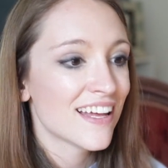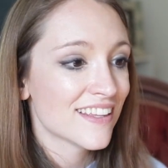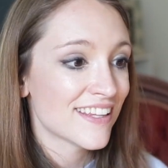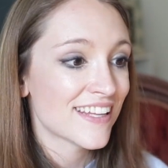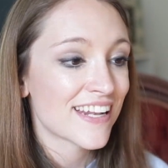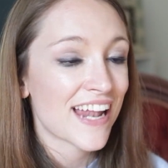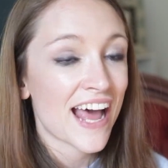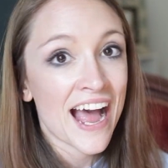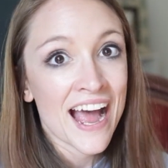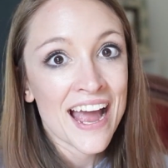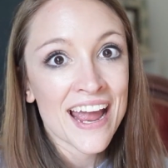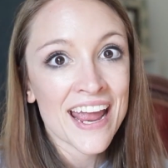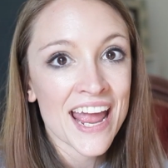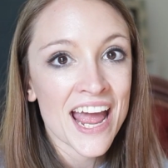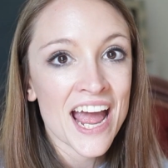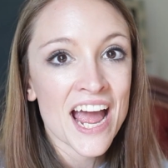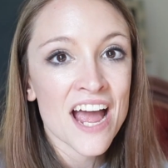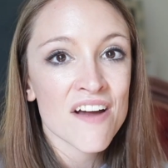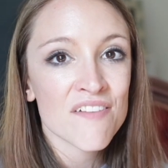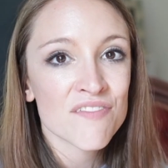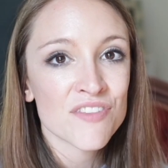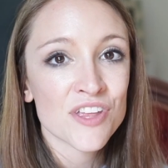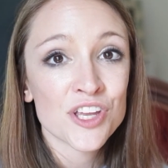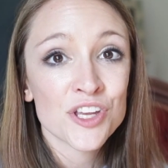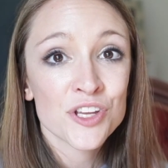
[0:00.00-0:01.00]
I
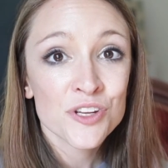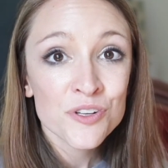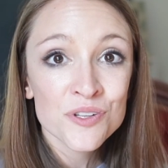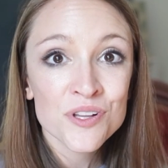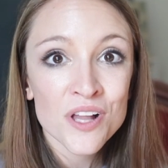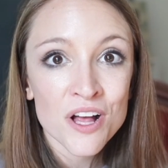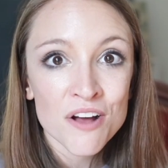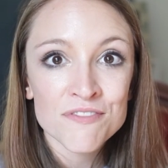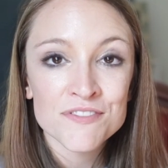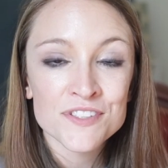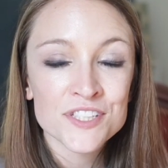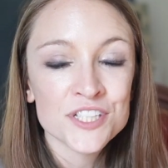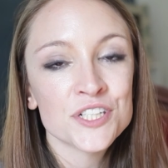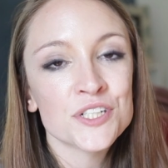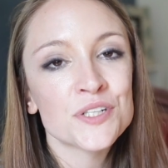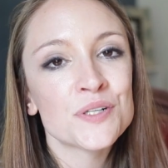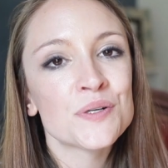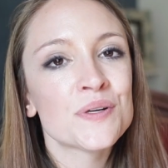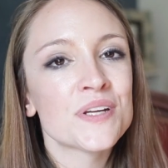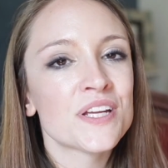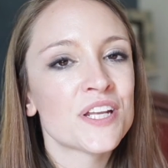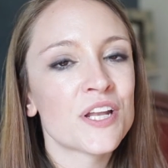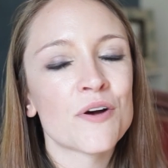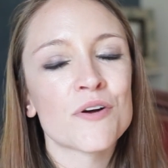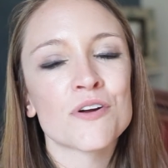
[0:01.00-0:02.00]
have that you love too,
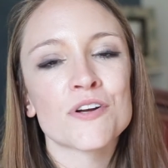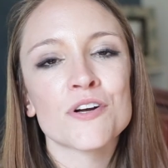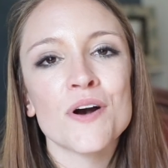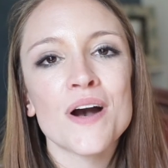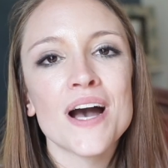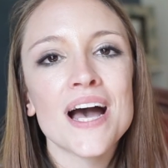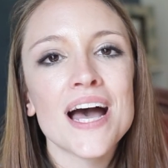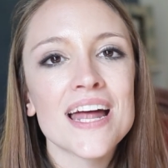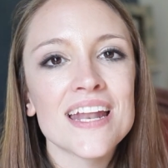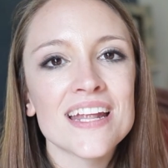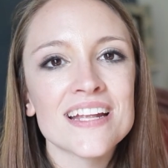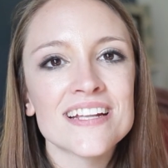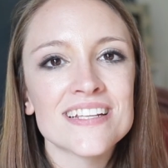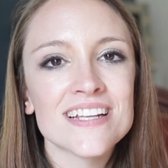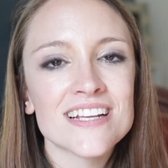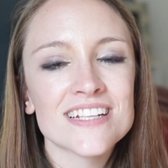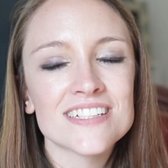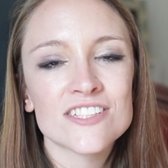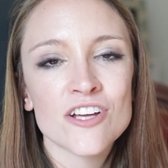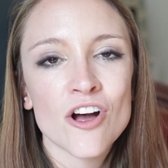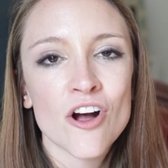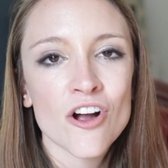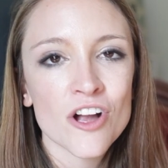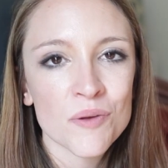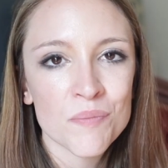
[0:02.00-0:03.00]
you know, go ahead and
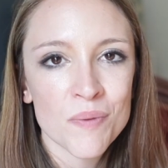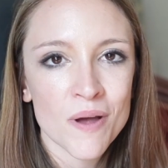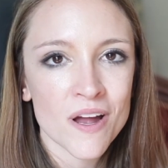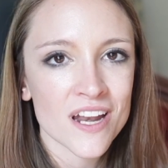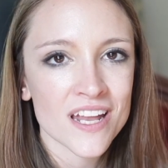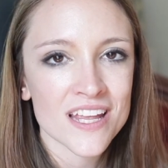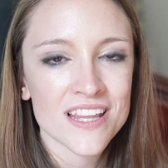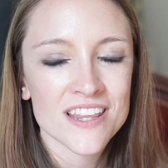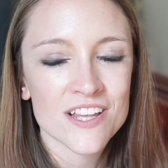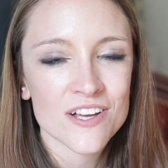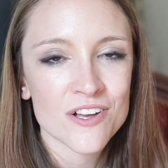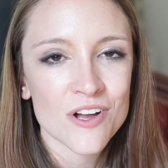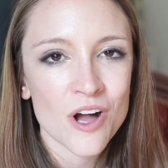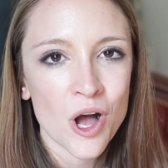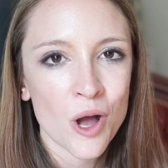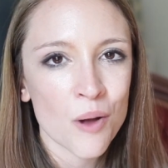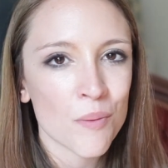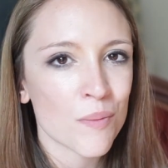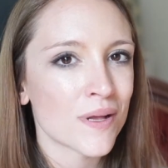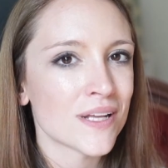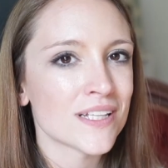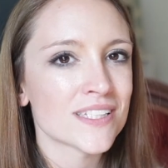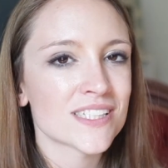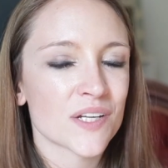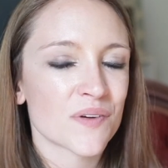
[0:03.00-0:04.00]
talk about it in the
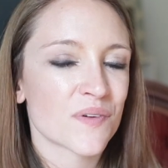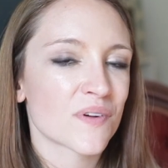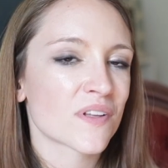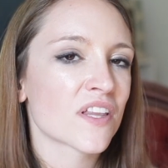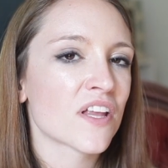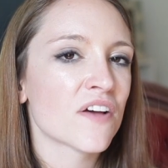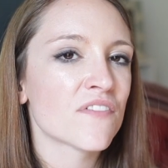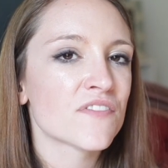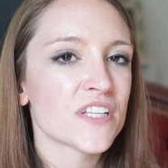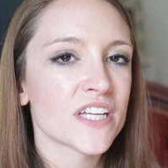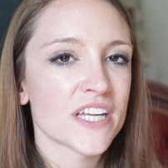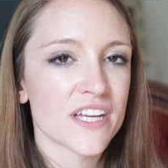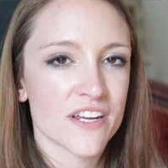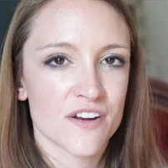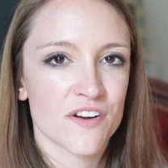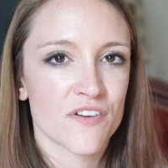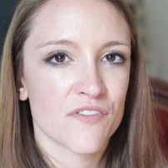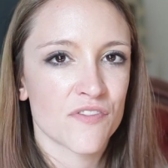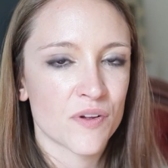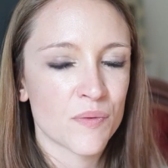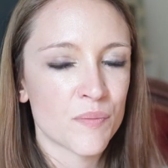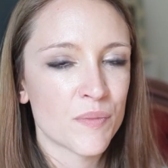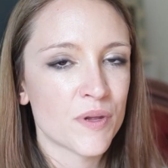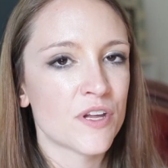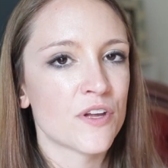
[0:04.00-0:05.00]
comments. I would love to hear
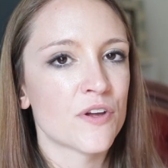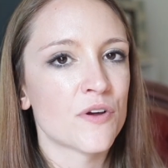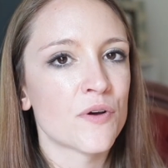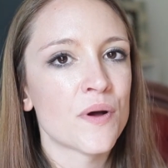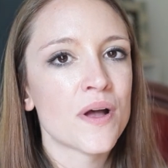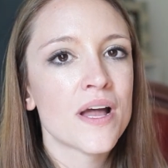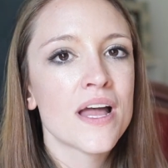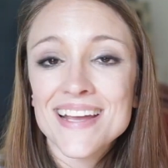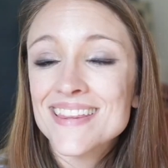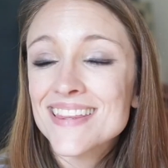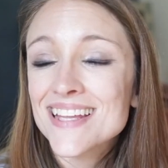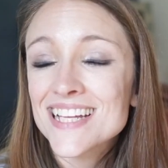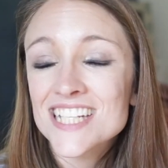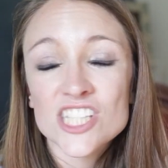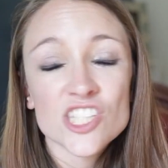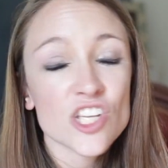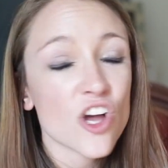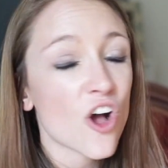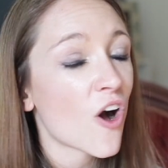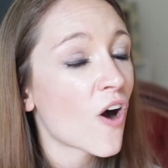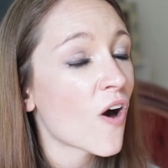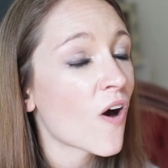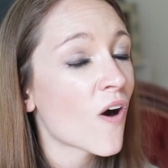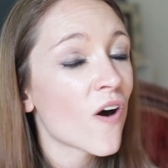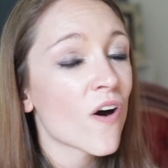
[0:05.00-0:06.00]
from you. And that's
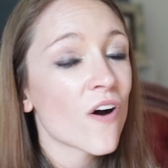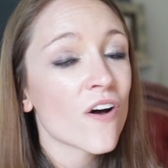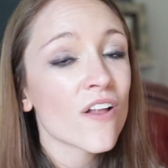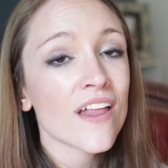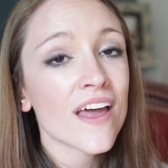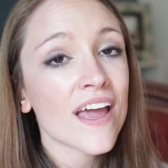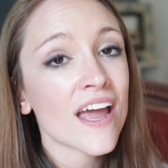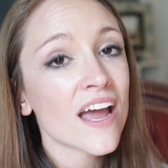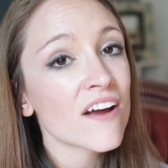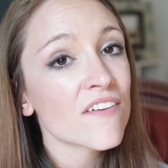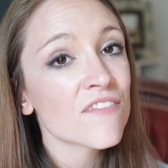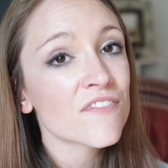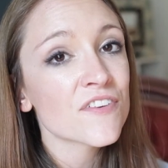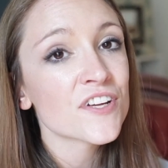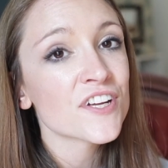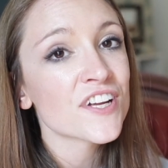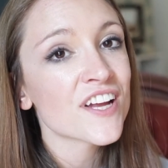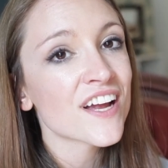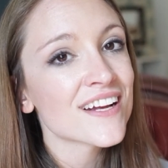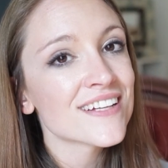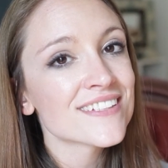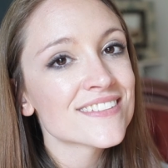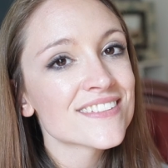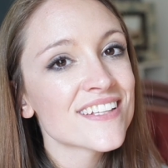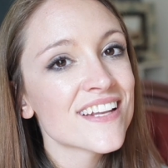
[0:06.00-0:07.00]
all I have for you
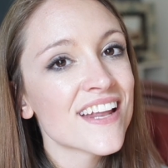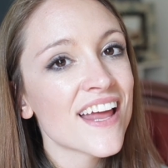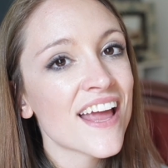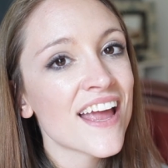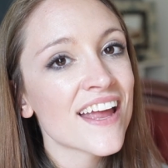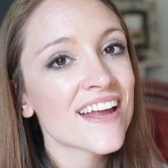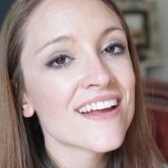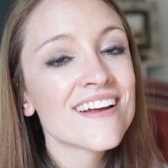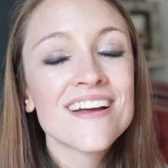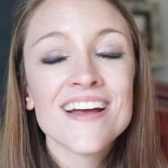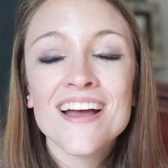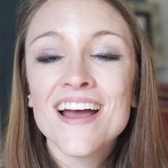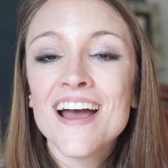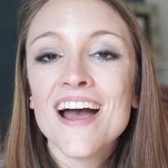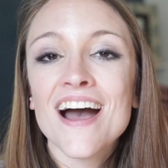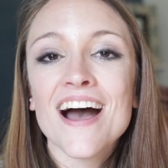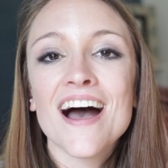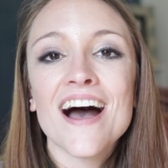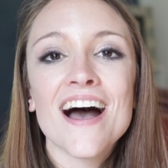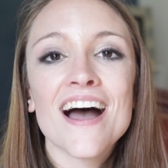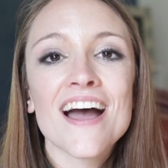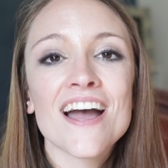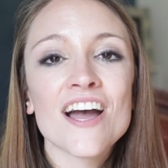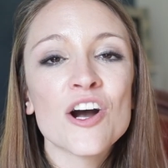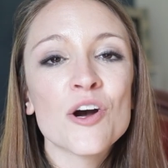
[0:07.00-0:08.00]
guys today.
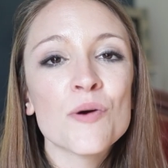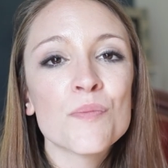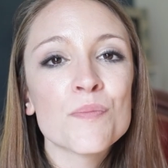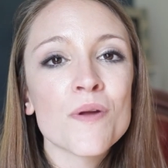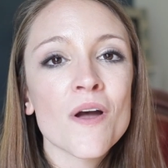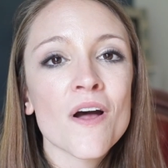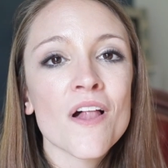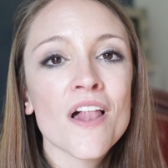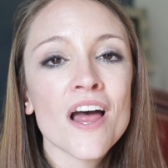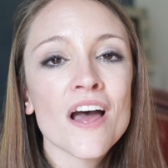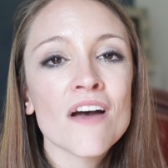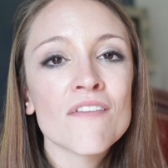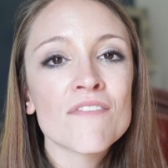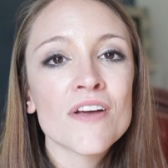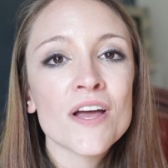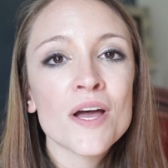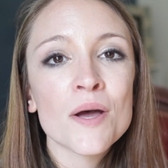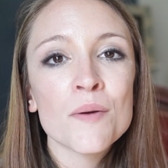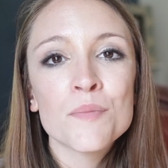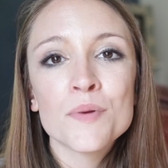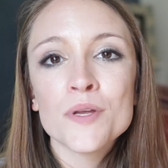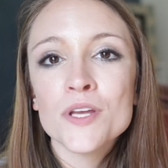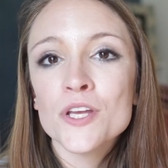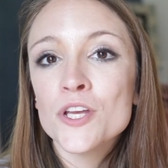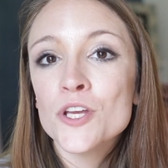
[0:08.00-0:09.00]
I hope you'll have
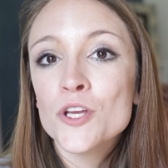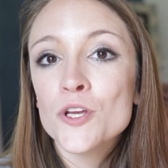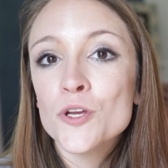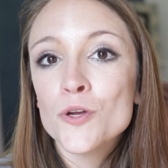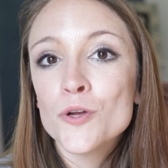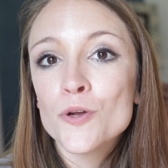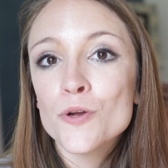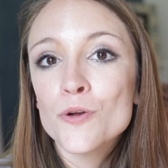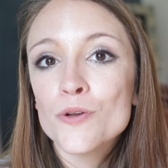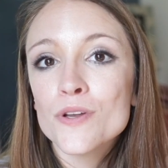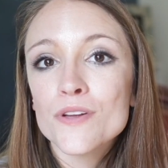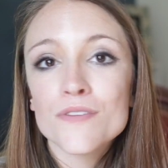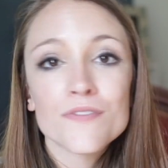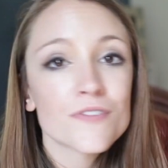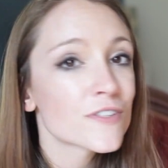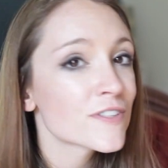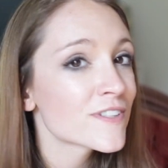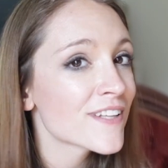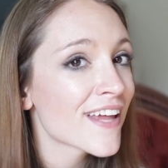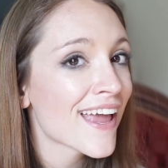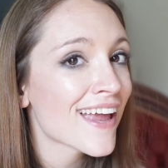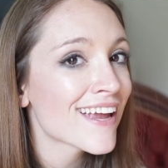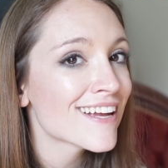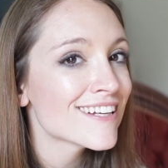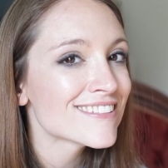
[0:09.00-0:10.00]
a beautiful
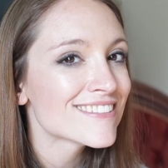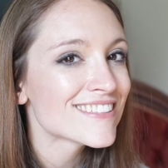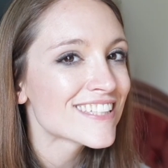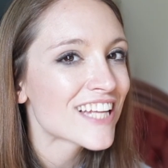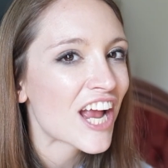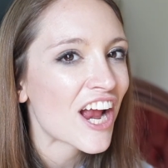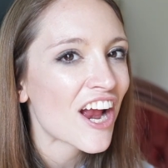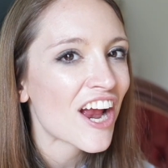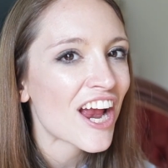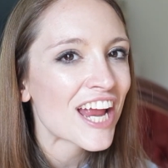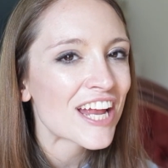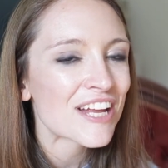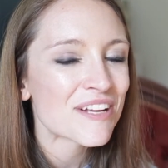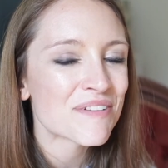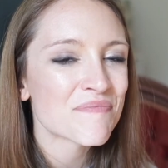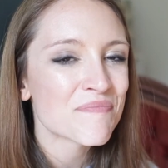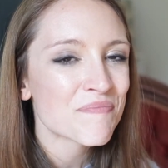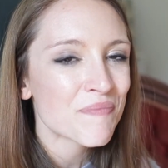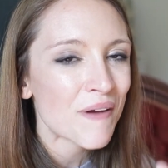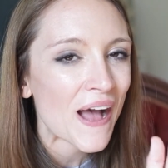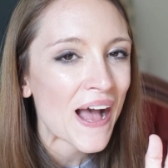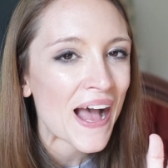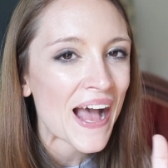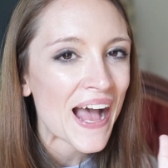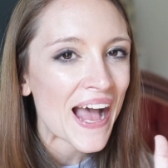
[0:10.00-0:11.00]
day. All right,
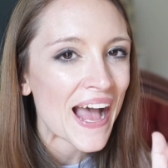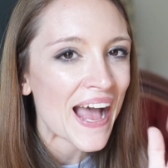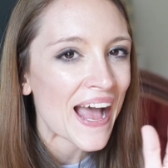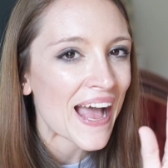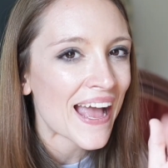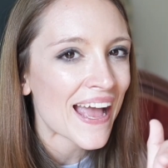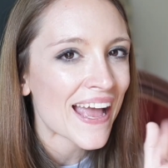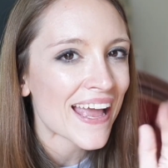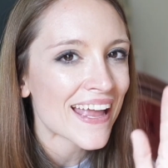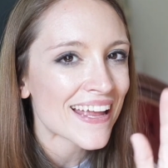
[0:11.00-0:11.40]
bye.